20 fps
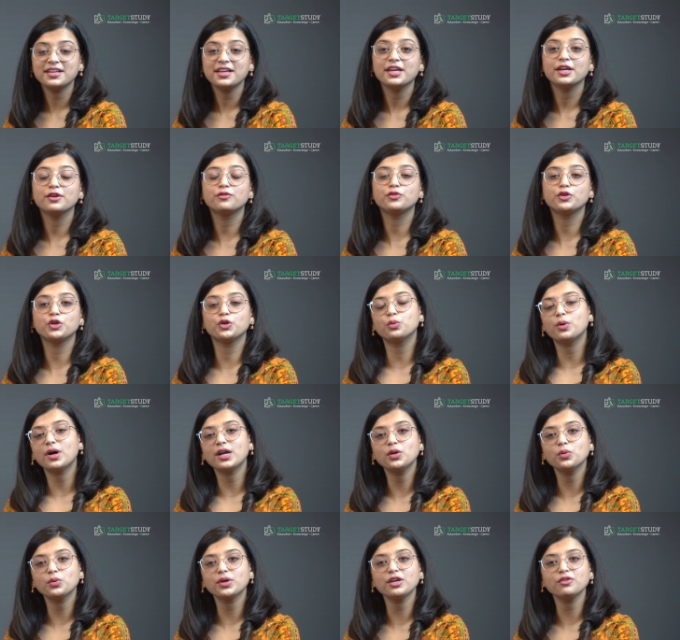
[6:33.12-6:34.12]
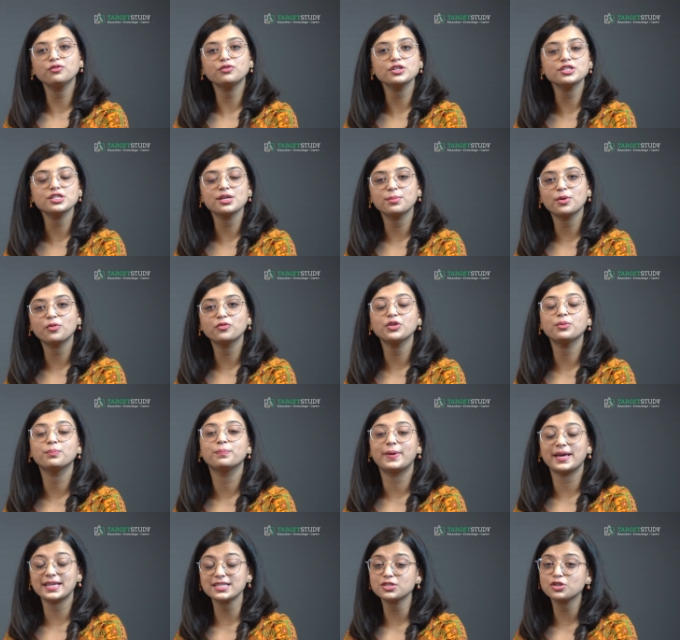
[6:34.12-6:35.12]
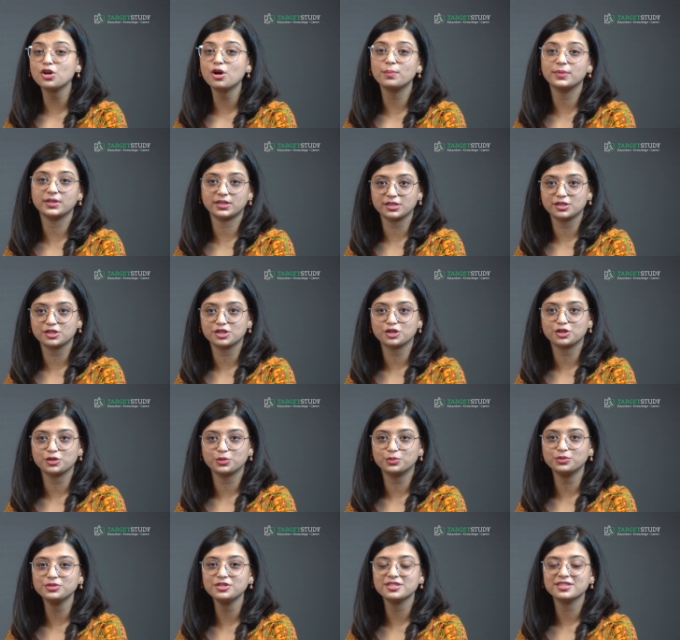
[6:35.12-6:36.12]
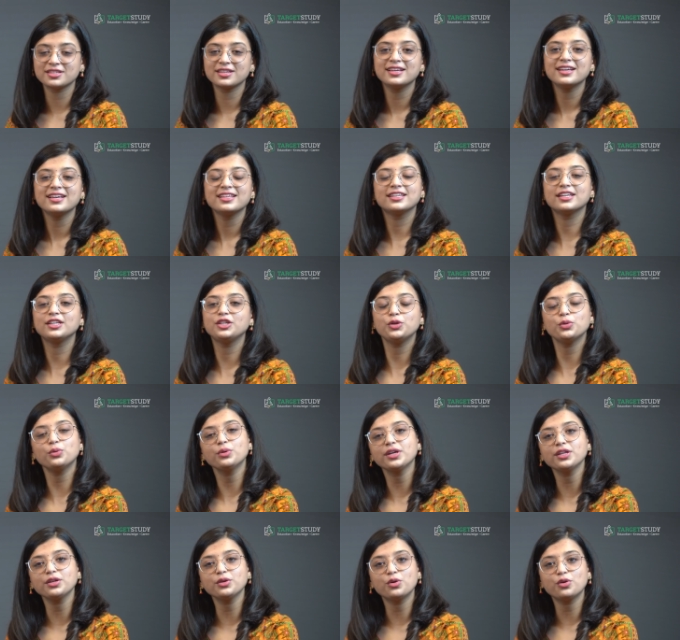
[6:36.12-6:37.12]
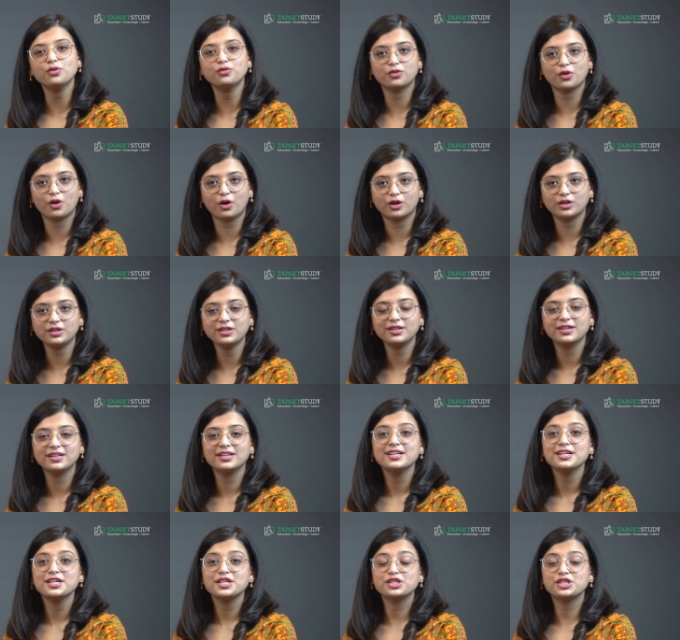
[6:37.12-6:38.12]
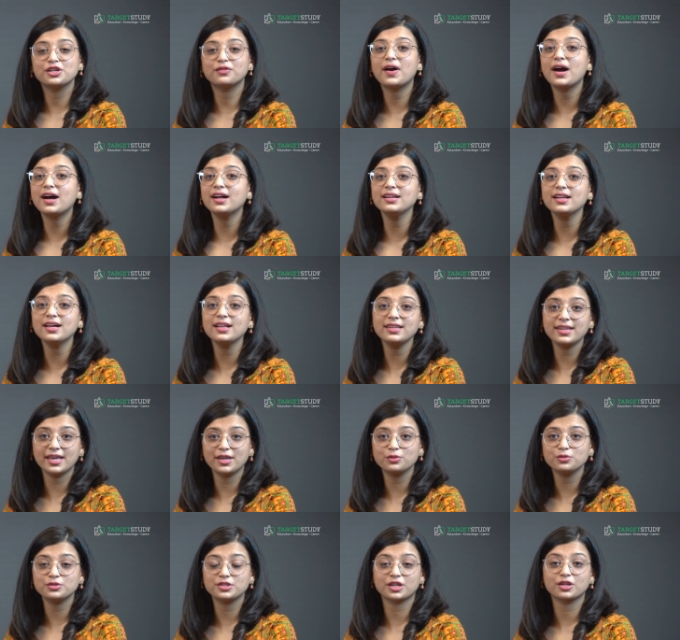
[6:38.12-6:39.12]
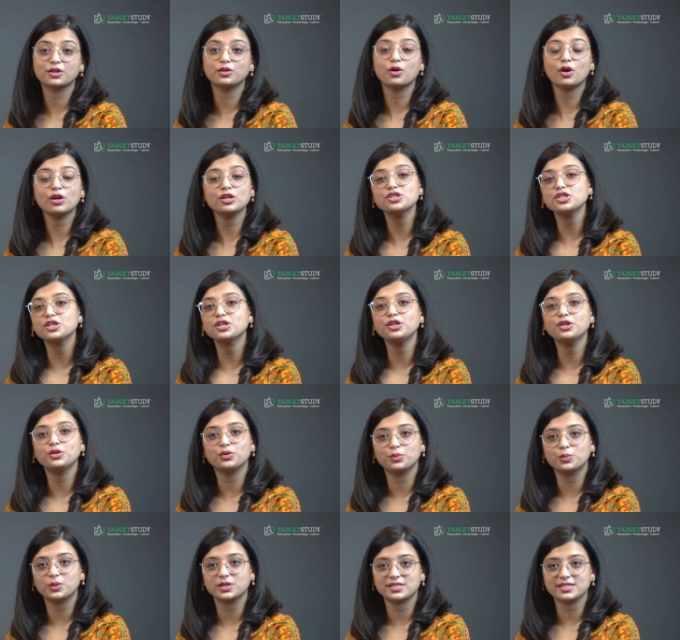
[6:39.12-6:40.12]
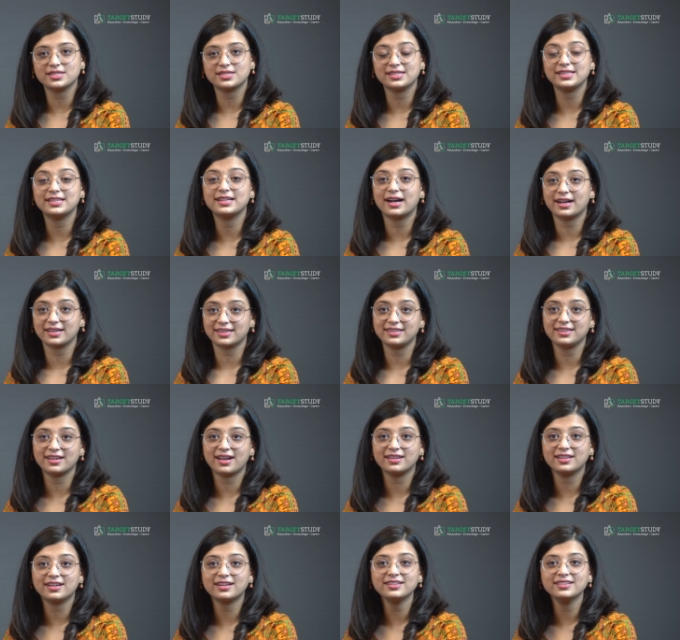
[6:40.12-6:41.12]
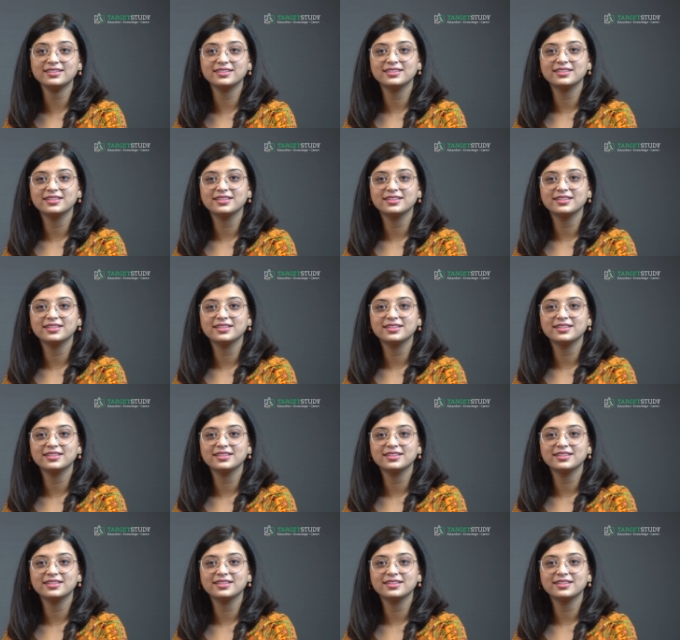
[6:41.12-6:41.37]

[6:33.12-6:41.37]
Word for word: If you are looking for some of the best government institutes, then you can go for Jawaharlal Nehru Technological University, Kakinada,